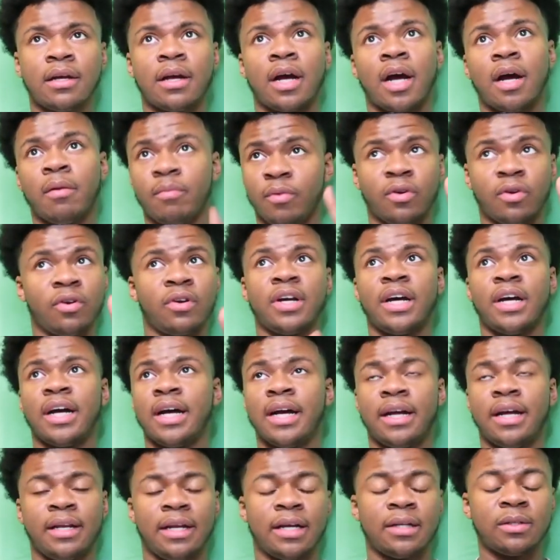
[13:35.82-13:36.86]
I'm your
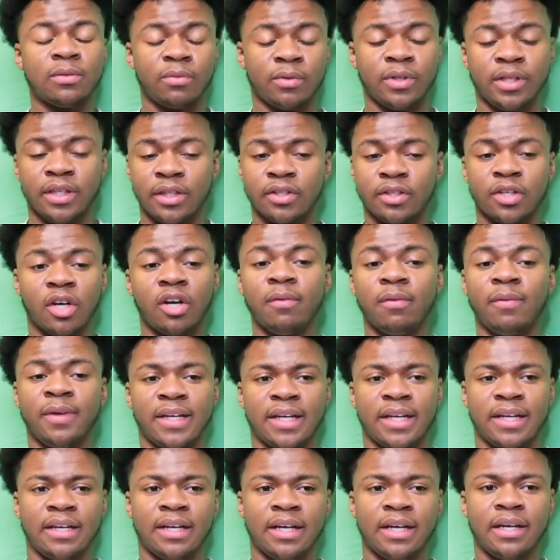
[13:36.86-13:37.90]
God. That's what he told me
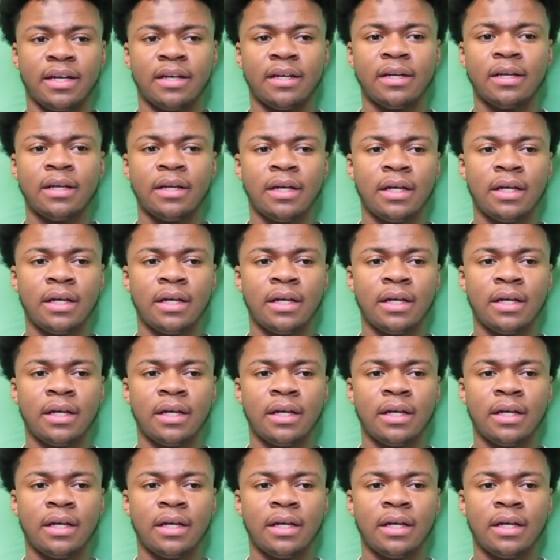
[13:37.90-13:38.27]
that night.